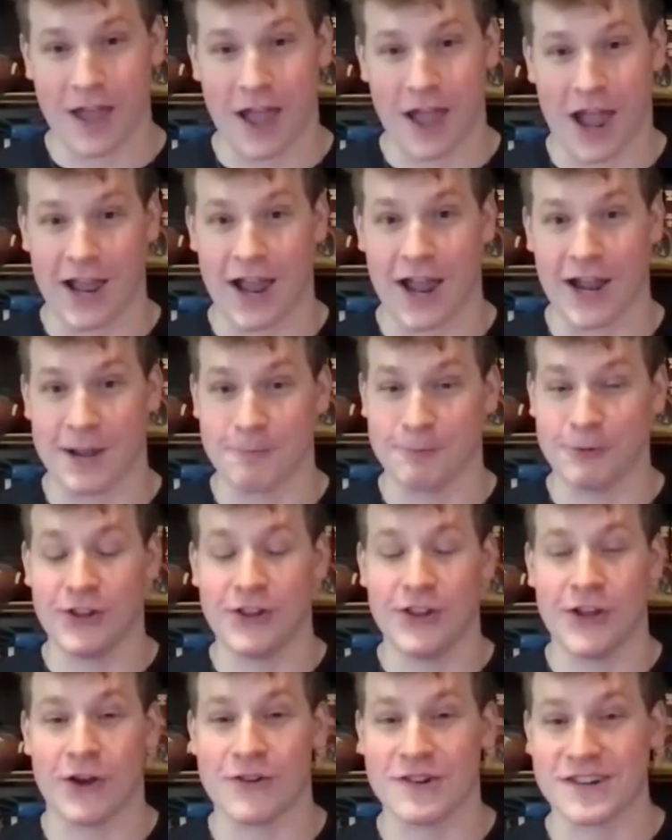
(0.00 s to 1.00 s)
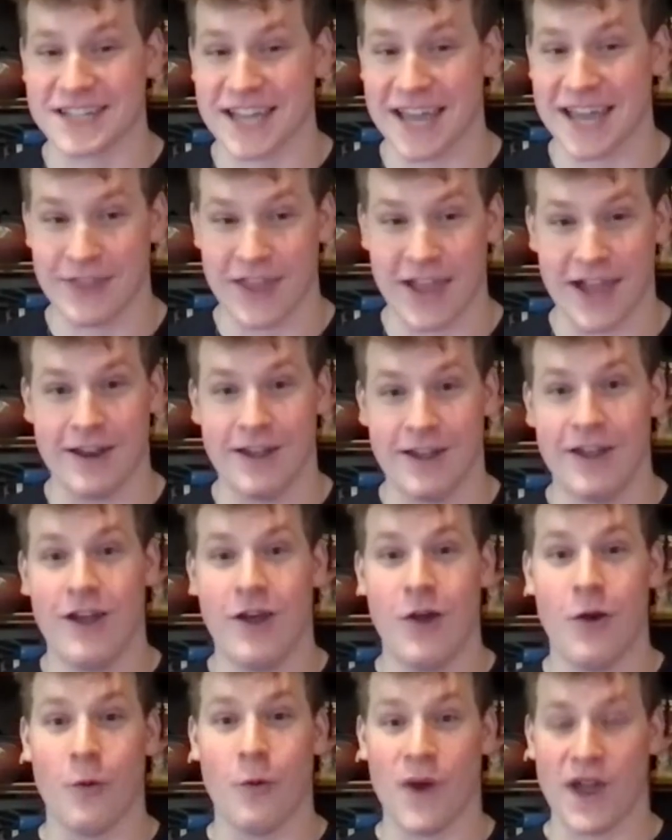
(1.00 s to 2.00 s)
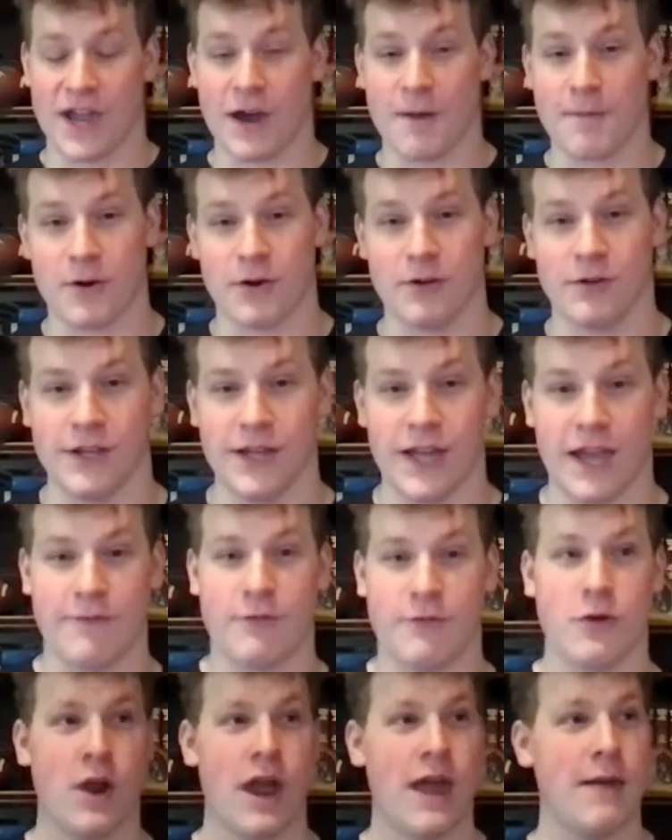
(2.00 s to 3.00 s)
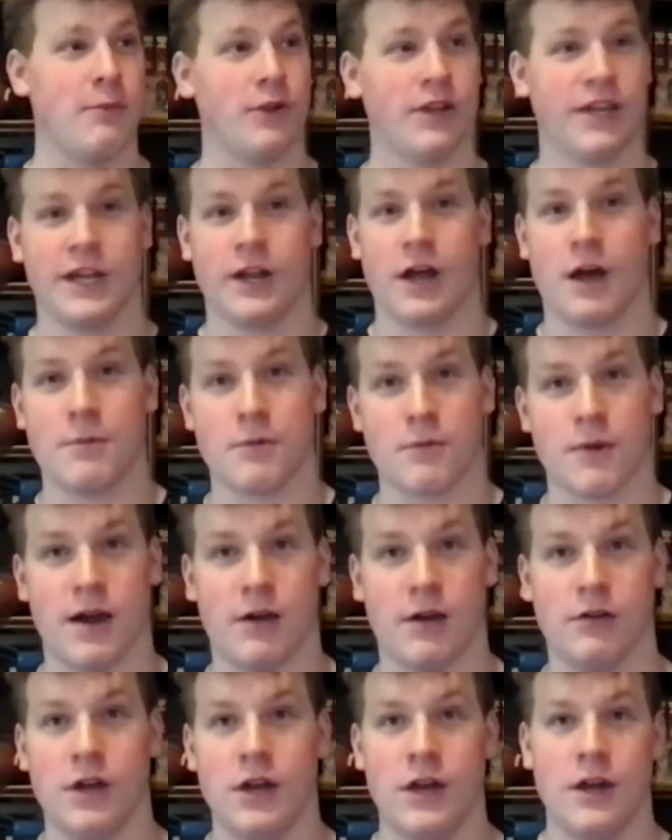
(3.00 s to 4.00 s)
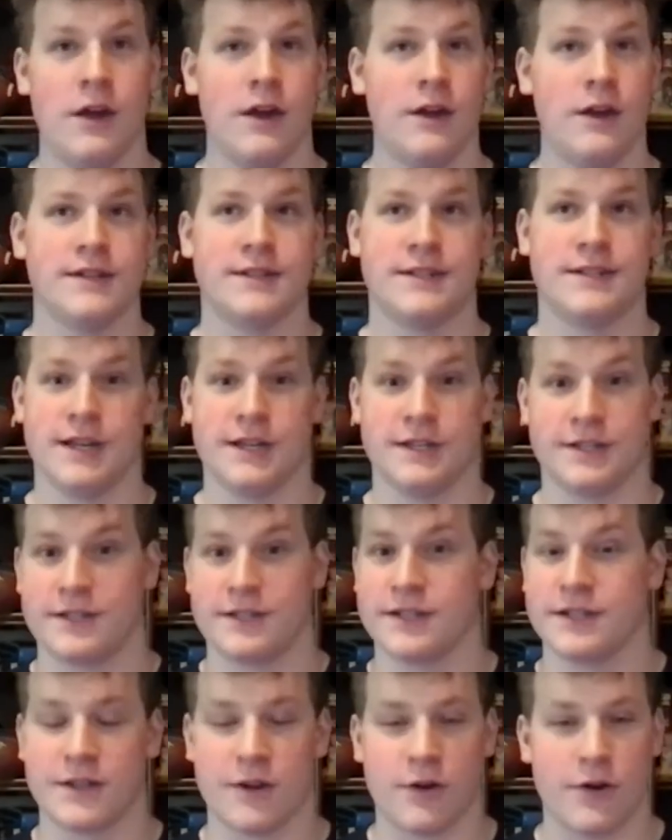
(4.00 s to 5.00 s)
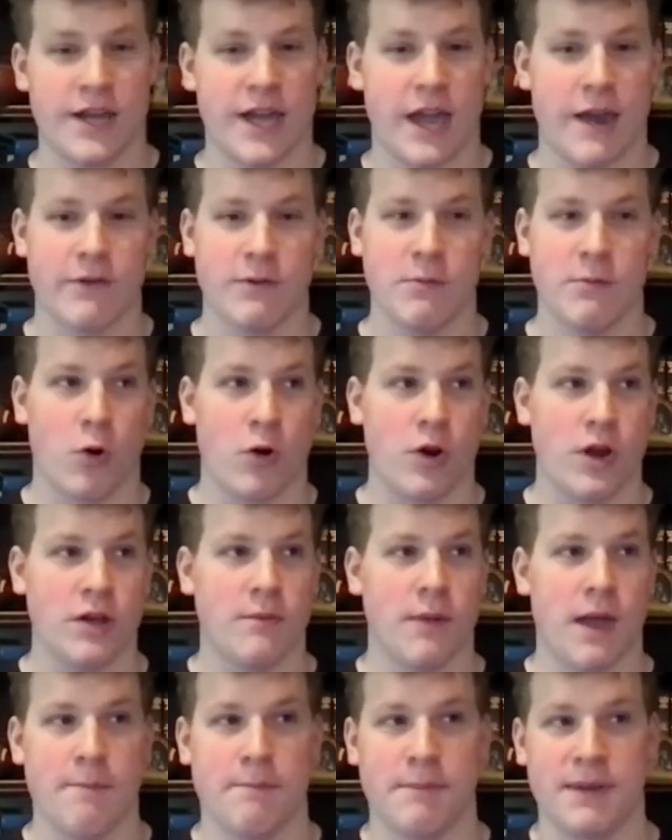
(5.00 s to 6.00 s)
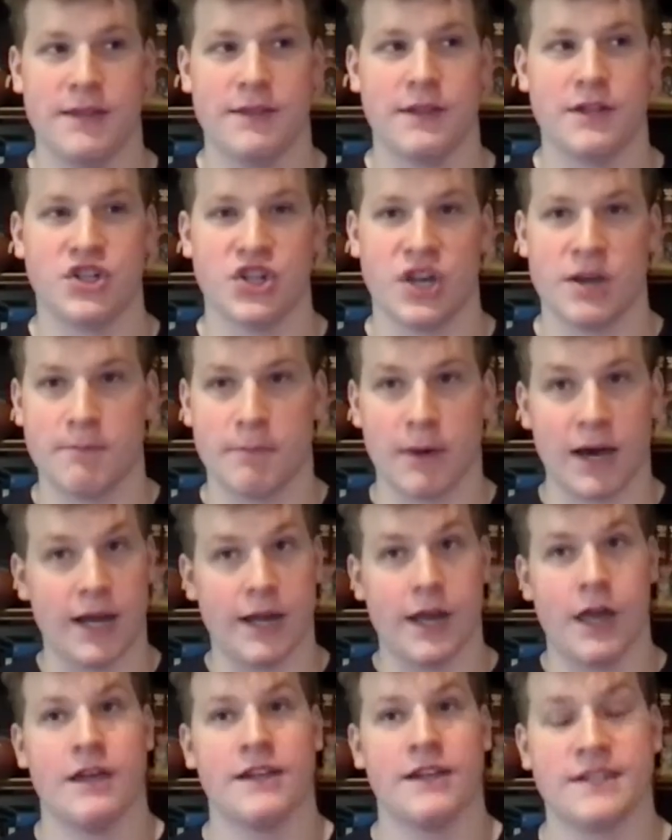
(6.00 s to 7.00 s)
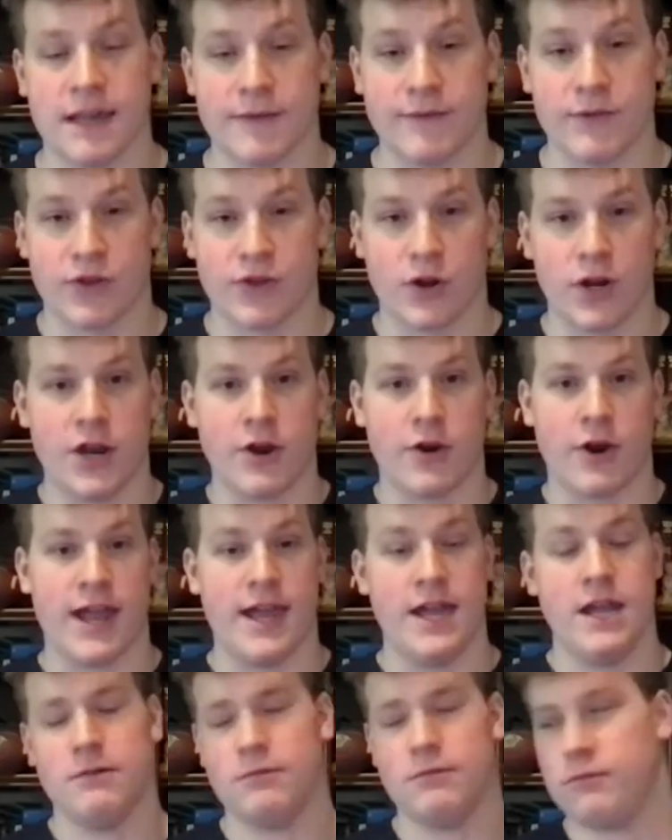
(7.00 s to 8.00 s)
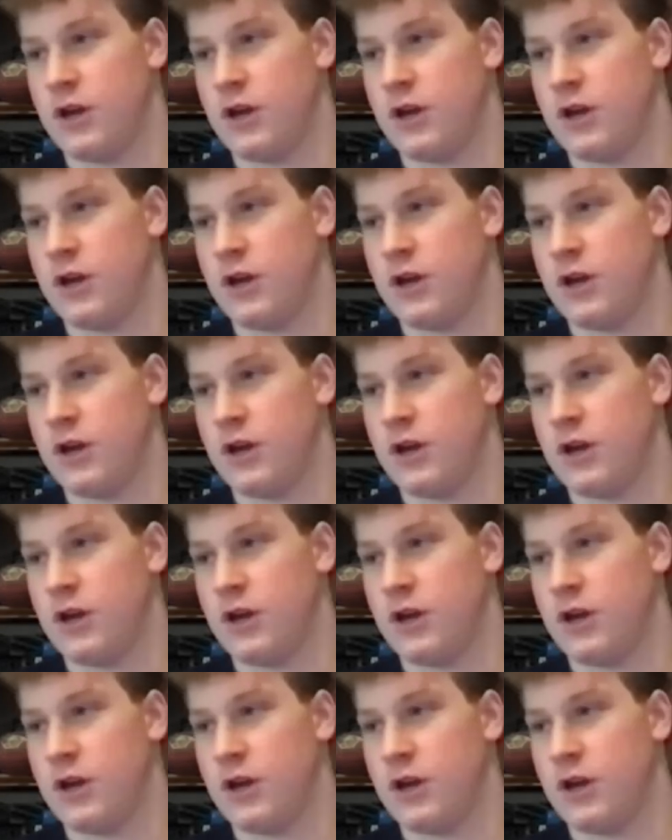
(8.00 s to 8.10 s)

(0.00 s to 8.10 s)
I completely understand that. Wake up early. If you're able to get up around 6:30 every morning and be in the gym by 7:30 or 8,